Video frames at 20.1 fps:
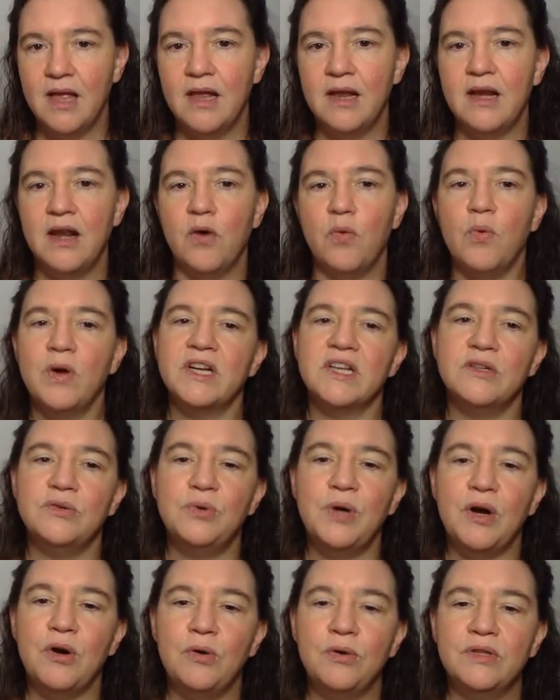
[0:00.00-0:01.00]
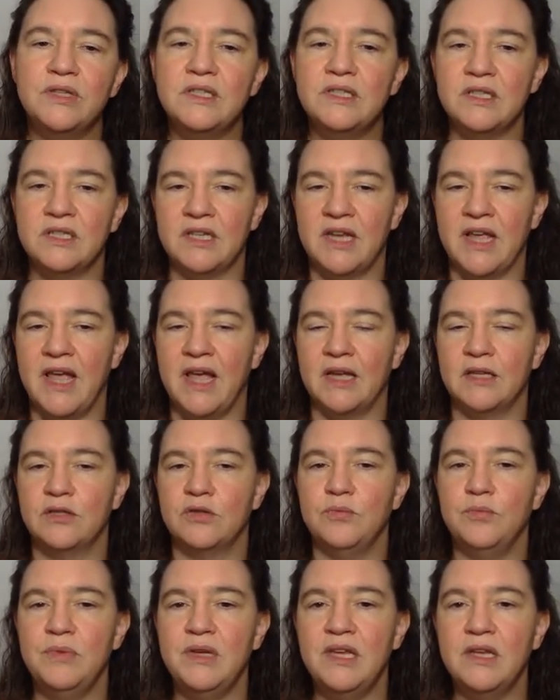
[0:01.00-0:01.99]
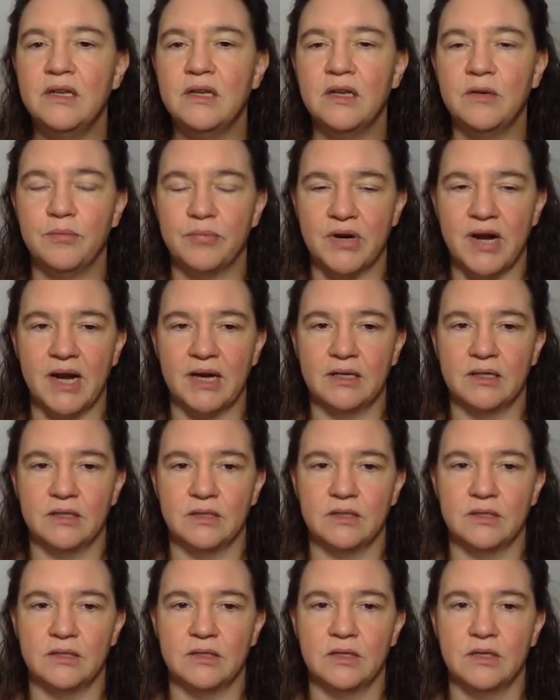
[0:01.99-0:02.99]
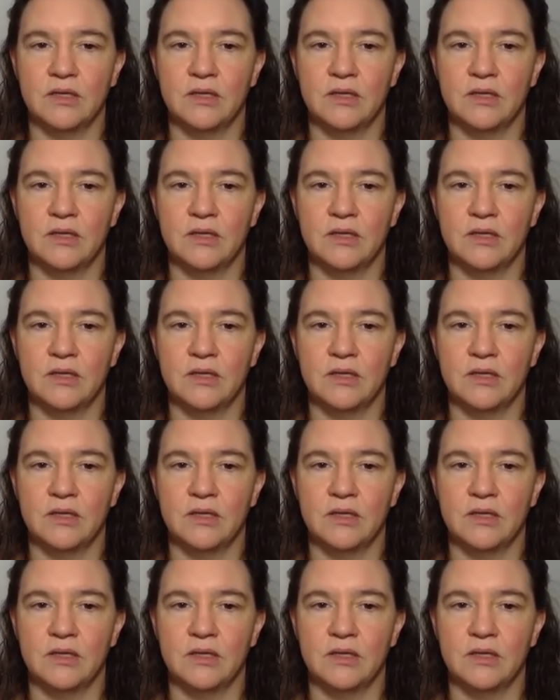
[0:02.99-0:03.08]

Now, what do all these attacks mean in practice?